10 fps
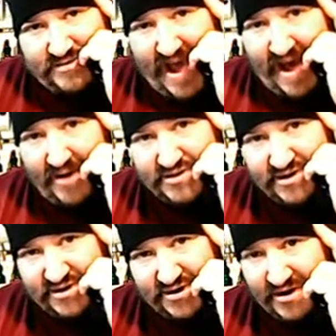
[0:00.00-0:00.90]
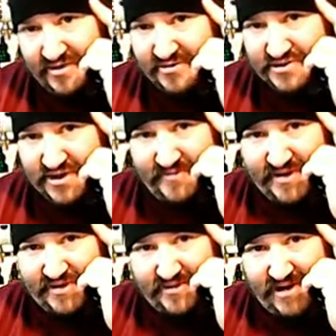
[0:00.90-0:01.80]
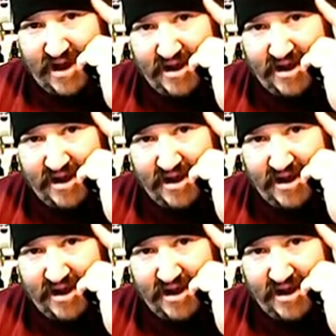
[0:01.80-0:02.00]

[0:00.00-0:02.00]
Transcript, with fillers: doused in sugar and cinnamon. They're kind